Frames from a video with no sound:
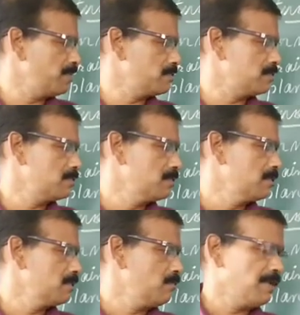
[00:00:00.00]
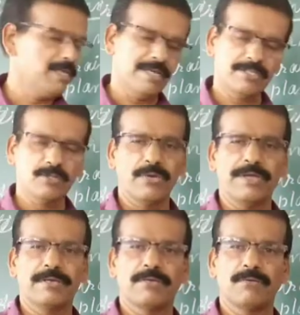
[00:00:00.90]
means when the
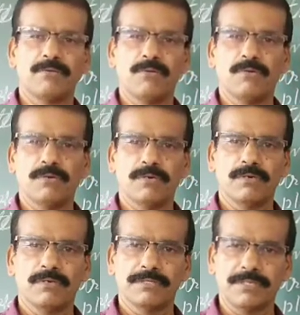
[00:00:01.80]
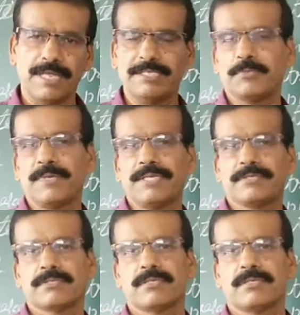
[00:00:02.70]
earthquake takes
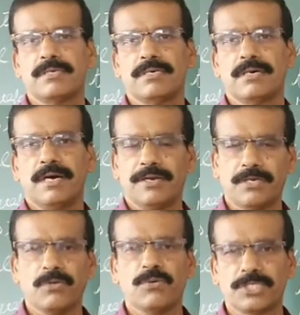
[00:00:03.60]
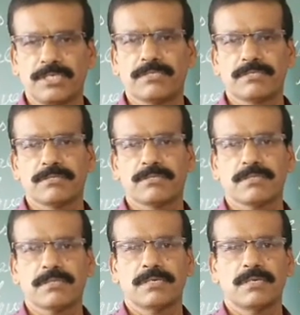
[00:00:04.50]
place under the oceans,
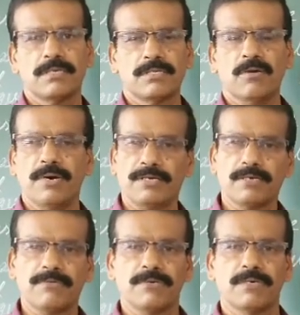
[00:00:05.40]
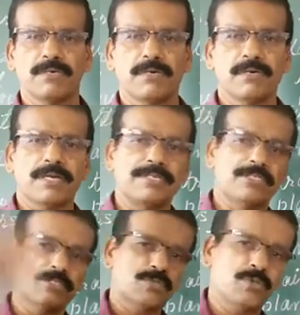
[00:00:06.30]
the water
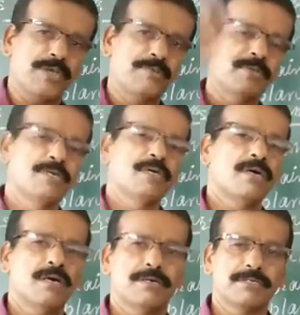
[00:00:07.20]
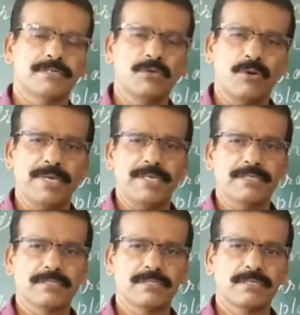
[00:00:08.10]
rises to a
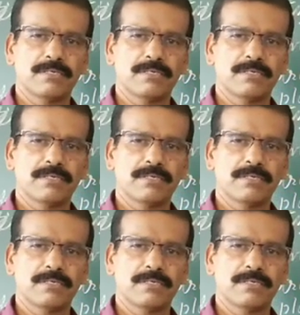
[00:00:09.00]
kilometers